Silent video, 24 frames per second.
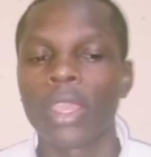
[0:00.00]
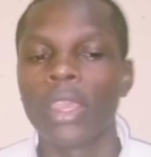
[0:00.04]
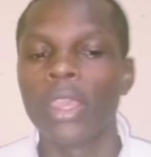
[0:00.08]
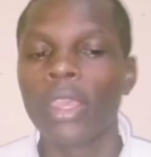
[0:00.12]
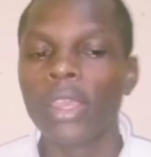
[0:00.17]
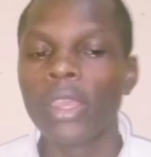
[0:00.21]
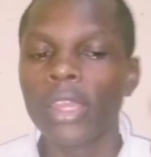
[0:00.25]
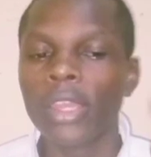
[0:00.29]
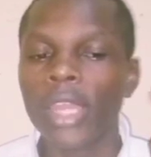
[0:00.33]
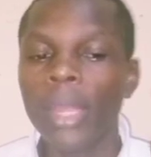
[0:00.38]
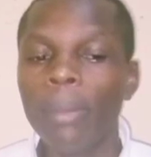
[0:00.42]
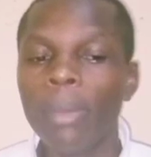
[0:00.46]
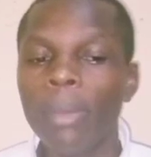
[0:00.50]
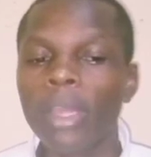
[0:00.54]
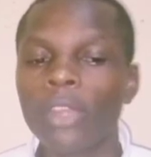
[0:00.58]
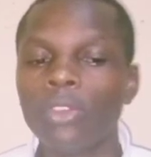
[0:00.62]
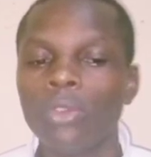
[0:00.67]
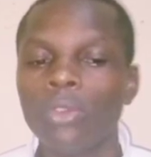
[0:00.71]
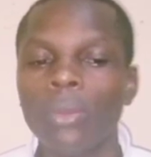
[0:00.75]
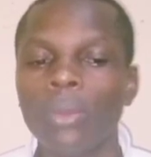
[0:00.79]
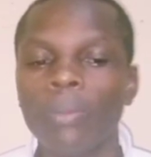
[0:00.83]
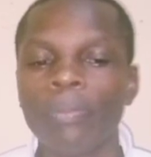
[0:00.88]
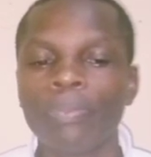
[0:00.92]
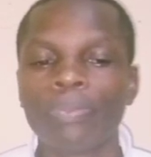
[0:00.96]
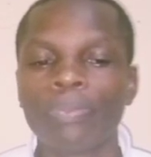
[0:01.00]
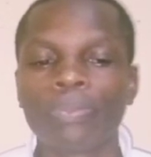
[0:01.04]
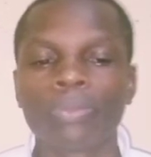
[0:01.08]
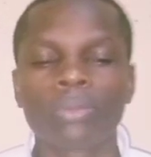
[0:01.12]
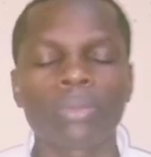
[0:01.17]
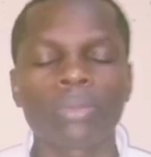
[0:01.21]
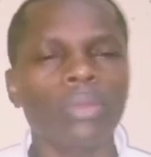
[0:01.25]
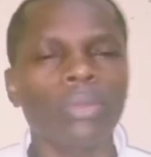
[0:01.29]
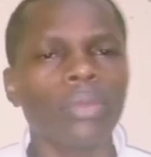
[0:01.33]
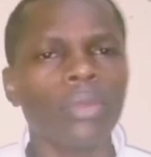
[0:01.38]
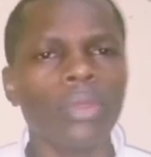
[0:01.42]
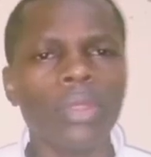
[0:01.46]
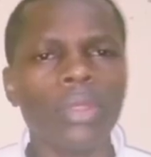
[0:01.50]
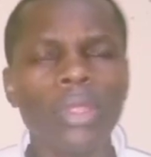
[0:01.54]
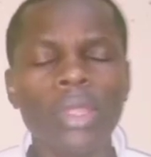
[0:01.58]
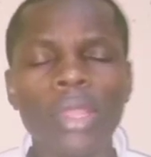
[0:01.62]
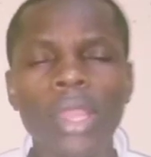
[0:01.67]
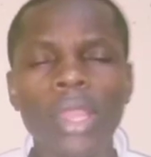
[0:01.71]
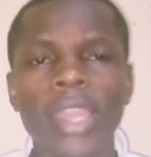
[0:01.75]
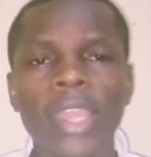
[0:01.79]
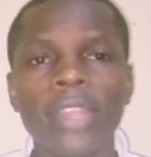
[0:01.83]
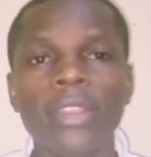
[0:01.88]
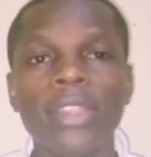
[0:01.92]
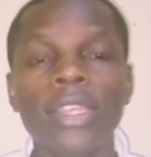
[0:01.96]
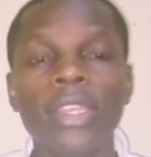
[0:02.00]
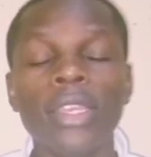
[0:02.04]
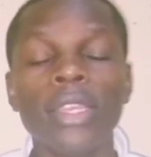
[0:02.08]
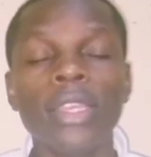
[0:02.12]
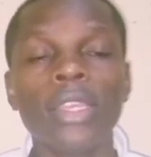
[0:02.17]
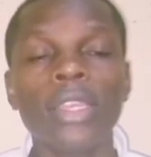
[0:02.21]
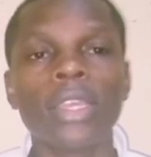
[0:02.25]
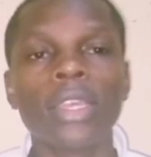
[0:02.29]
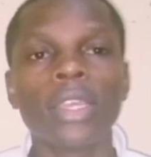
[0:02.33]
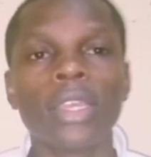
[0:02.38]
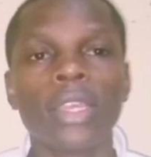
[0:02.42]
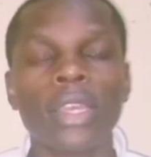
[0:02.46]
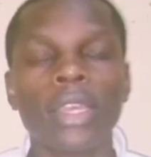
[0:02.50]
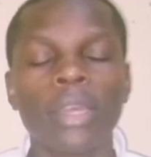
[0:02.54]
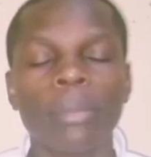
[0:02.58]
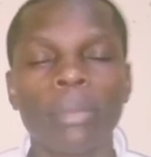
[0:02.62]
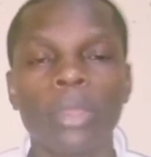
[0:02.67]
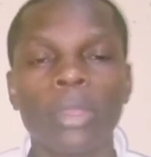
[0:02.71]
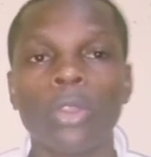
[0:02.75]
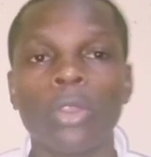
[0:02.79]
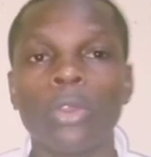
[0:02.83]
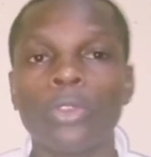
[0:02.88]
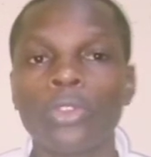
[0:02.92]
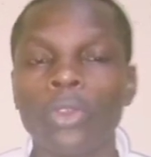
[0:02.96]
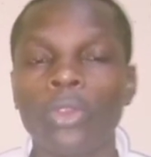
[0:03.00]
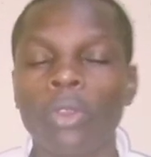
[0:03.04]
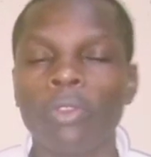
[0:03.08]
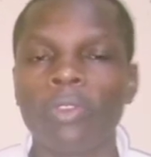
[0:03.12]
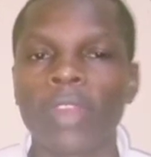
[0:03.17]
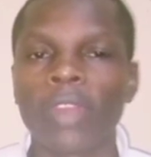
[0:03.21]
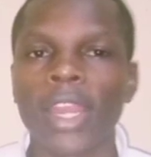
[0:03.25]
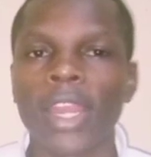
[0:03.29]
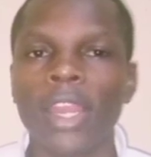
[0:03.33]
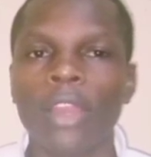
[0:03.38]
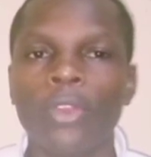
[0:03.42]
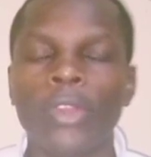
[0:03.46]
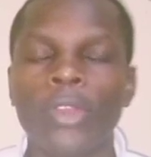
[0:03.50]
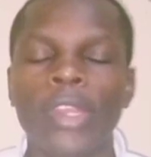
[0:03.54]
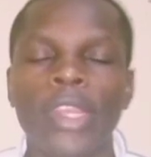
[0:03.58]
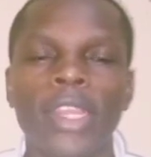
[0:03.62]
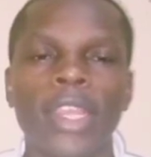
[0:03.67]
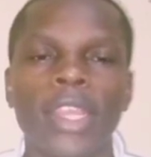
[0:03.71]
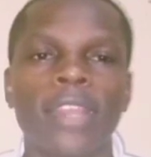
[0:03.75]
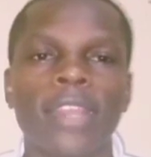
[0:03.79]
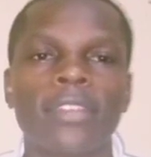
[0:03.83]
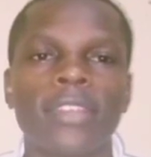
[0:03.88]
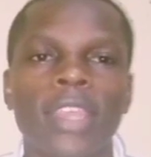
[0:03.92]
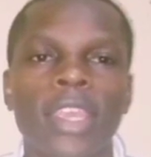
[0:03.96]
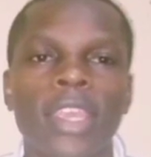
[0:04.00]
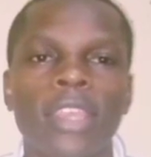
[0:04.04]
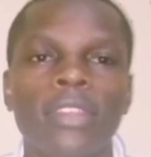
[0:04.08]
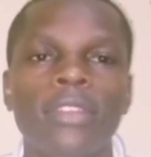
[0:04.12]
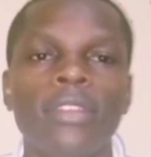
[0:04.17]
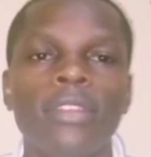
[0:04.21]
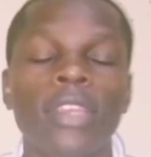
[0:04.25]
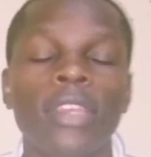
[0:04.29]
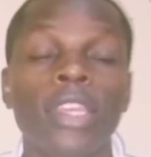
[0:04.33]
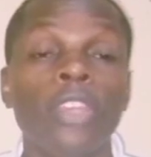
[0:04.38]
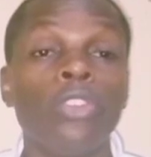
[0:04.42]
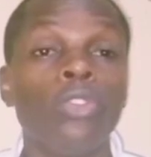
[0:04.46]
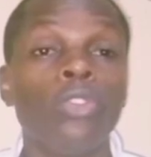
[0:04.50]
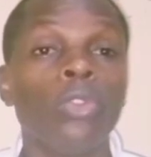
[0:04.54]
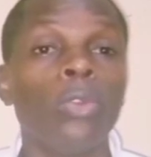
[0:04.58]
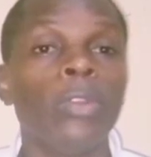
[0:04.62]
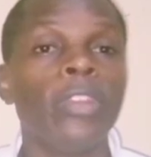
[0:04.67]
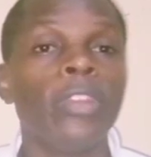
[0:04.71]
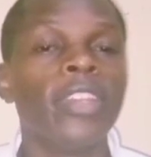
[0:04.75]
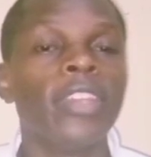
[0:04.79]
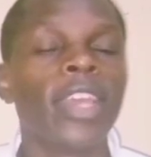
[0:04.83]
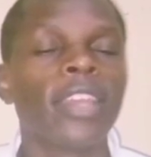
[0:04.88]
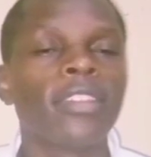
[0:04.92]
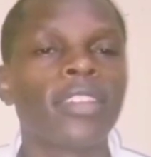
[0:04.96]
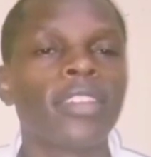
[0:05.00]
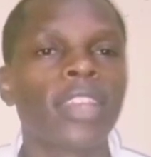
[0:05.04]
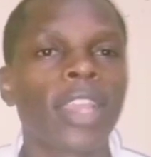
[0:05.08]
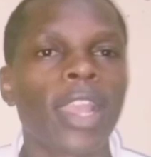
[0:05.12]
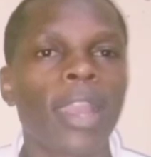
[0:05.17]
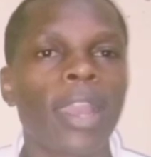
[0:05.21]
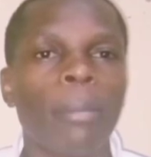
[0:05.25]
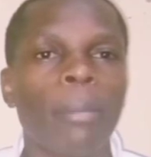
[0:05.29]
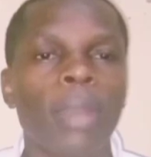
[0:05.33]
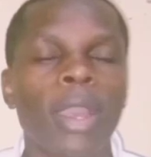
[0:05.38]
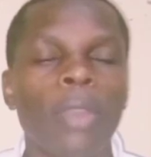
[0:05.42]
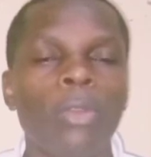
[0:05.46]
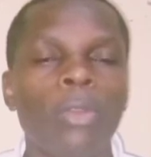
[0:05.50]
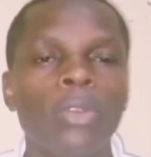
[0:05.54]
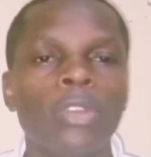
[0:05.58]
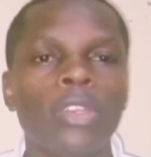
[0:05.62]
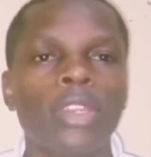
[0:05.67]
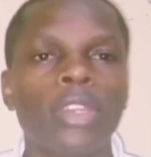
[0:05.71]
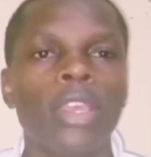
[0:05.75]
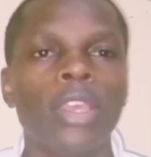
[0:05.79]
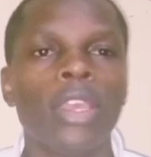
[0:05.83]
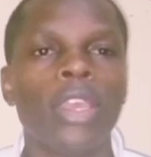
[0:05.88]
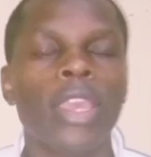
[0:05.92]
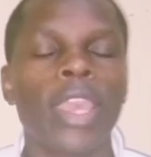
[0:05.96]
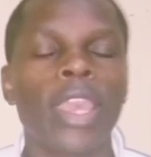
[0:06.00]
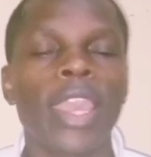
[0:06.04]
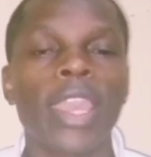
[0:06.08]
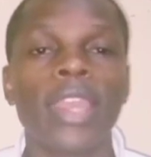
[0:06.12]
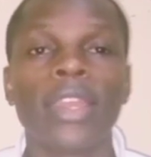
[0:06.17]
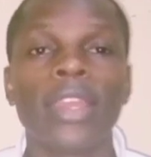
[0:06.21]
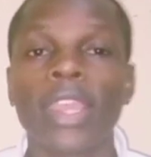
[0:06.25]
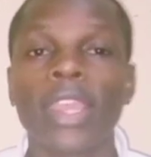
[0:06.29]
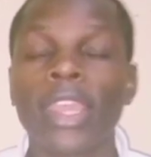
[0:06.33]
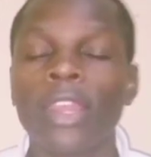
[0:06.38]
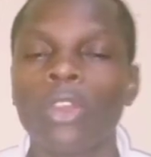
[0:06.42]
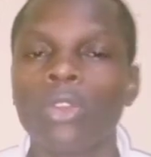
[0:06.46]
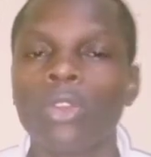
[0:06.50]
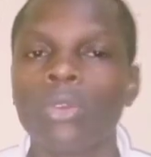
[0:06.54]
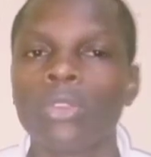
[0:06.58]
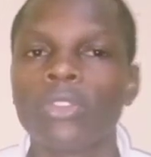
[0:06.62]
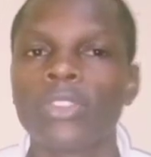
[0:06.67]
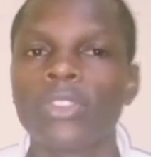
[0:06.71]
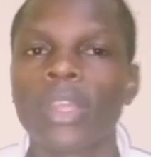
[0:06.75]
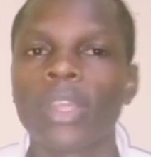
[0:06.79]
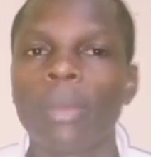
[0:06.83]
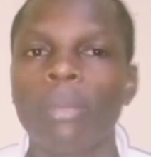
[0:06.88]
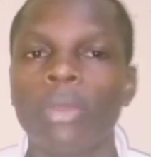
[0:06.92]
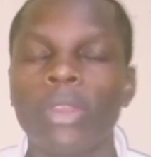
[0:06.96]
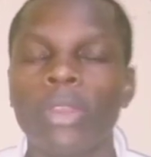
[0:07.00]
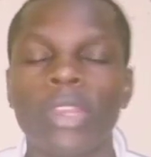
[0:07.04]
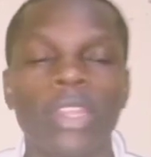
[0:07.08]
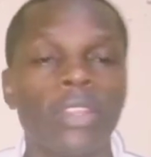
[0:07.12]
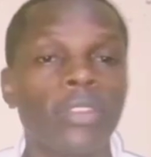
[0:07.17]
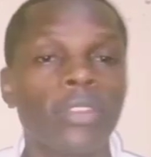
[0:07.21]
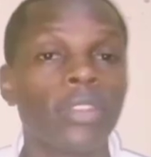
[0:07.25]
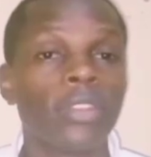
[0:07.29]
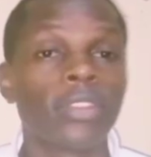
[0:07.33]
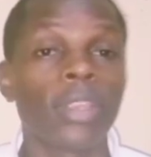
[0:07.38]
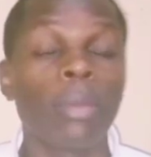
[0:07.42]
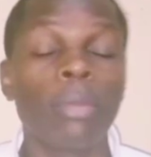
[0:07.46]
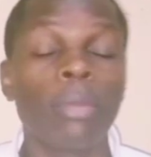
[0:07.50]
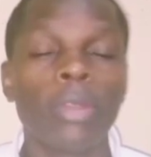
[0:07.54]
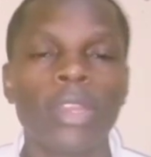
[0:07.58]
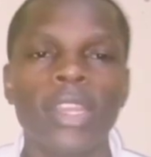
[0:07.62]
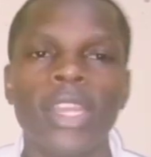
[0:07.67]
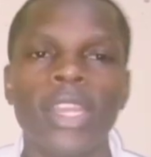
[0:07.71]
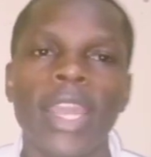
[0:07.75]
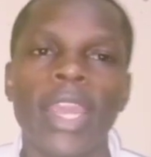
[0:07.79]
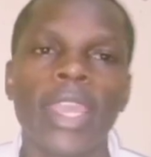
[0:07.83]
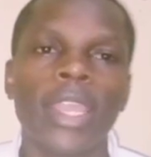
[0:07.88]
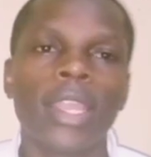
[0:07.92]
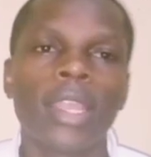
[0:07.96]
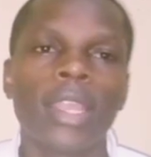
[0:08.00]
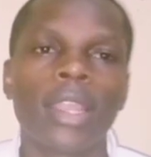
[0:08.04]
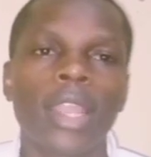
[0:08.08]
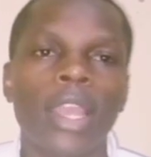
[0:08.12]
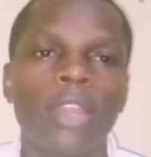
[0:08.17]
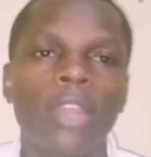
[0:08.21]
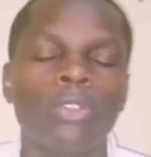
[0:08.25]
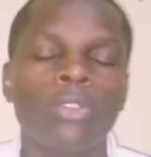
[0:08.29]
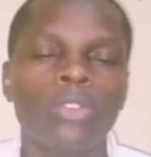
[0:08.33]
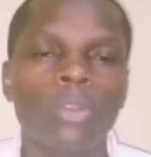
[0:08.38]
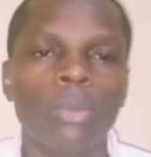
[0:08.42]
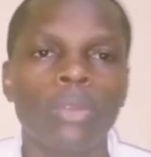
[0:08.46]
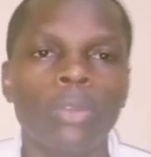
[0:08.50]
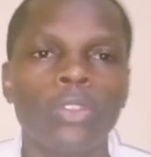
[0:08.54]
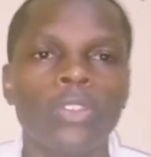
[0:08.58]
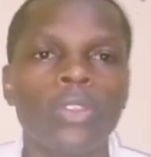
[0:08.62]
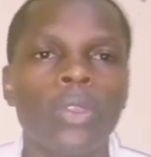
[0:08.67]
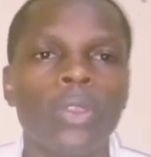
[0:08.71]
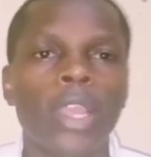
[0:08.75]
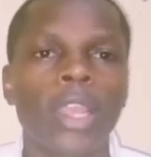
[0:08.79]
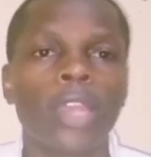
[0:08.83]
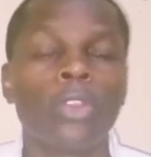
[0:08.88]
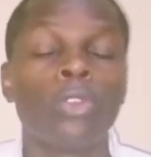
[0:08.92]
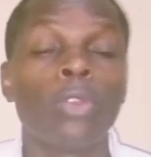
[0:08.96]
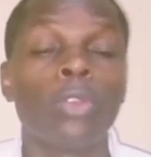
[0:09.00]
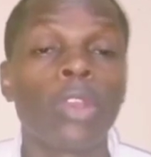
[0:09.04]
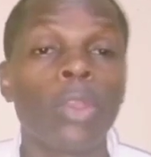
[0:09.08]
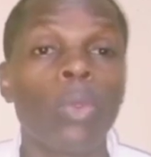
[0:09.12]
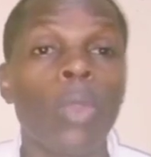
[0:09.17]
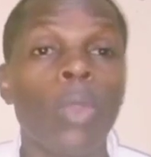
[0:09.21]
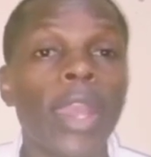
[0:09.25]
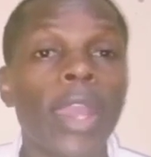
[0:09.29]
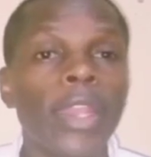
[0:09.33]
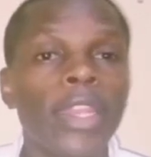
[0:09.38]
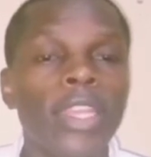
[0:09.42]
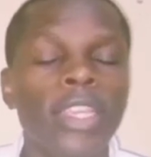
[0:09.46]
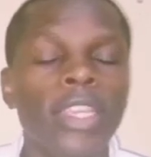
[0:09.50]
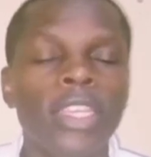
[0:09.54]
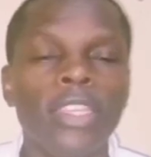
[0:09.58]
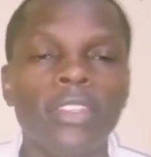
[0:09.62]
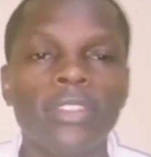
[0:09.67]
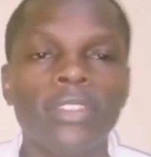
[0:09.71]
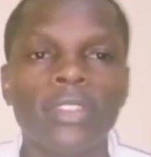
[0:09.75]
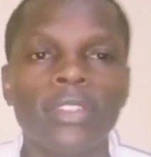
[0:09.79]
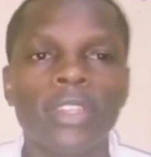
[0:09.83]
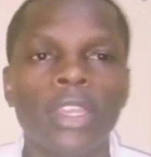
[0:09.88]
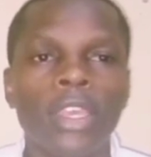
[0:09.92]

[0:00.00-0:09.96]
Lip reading: Number two, I think because of Raila Odinga's age, he should just come out and endorse somebody like Kalonzo Musyoka to reward his